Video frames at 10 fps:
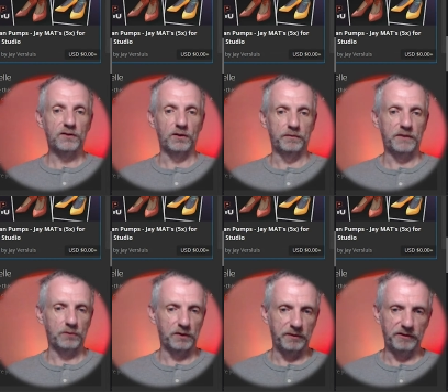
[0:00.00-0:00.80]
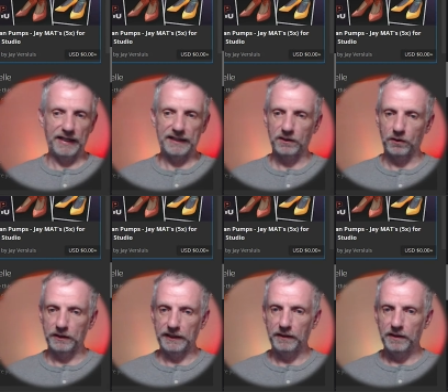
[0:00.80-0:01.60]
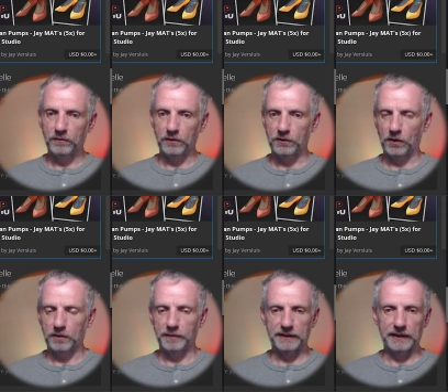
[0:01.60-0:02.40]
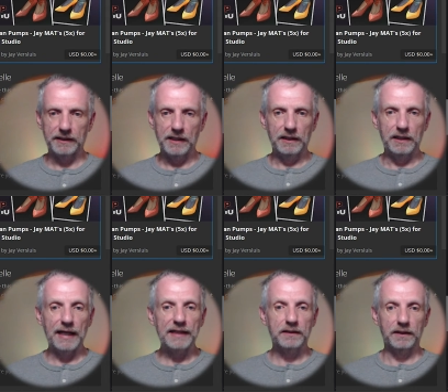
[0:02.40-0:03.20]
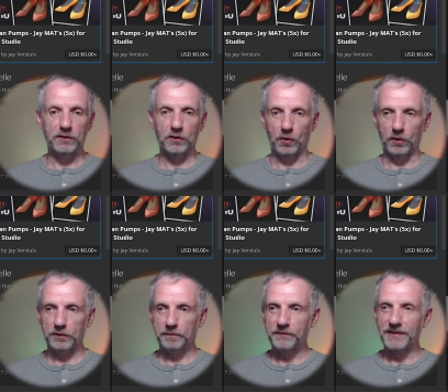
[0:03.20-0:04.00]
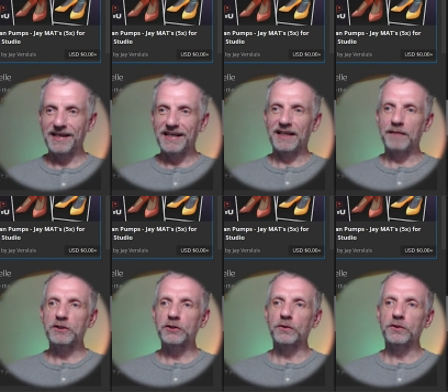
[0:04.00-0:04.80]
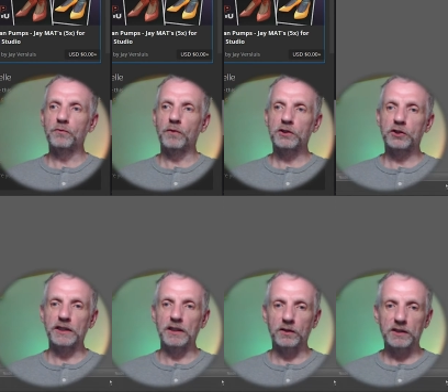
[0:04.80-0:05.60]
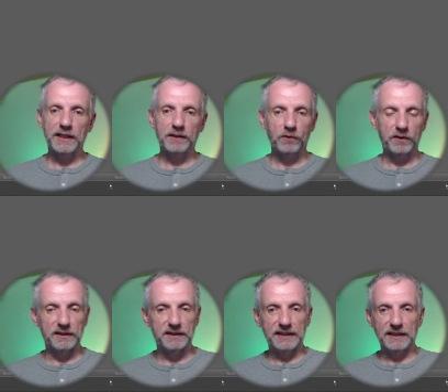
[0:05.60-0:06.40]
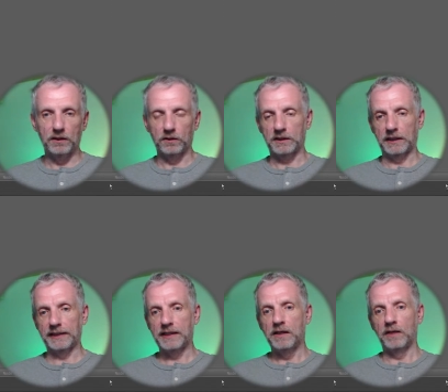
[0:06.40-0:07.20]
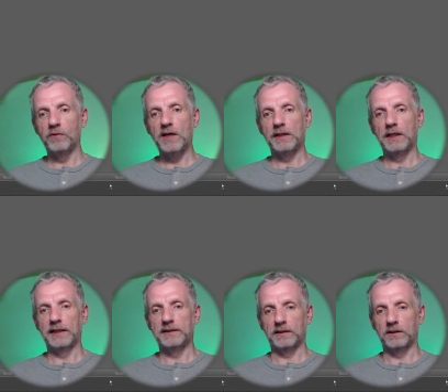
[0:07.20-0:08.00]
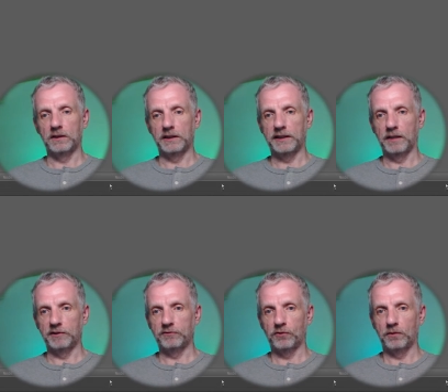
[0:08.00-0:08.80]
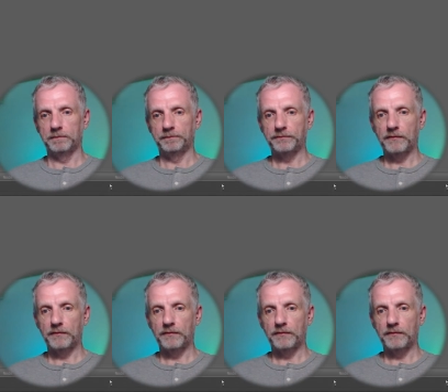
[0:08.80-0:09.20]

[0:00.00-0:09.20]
So this was a bit of hexagon here. We'll talk about that later in the course. Let me show you what she looks like and what the scene looks like and where the lights are currently coming from.